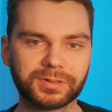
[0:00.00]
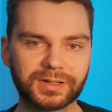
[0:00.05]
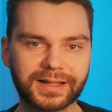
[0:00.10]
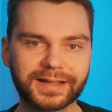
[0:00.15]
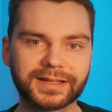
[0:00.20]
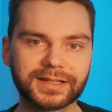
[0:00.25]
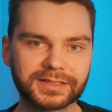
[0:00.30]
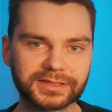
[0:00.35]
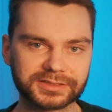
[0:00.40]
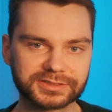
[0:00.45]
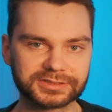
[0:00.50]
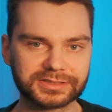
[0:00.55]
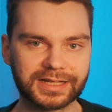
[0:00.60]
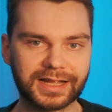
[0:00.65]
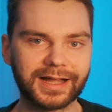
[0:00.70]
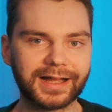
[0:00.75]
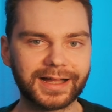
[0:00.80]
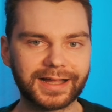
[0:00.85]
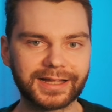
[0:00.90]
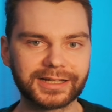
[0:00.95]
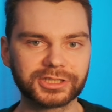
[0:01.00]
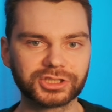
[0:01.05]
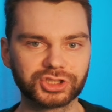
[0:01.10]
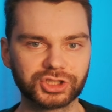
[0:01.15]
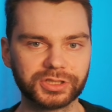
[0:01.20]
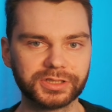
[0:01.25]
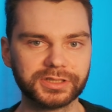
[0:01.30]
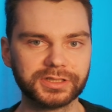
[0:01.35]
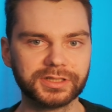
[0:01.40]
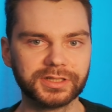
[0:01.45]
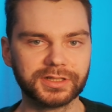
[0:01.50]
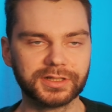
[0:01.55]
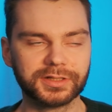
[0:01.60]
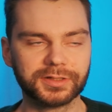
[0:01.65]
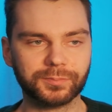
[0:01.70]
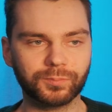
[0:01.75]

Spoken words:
players are actually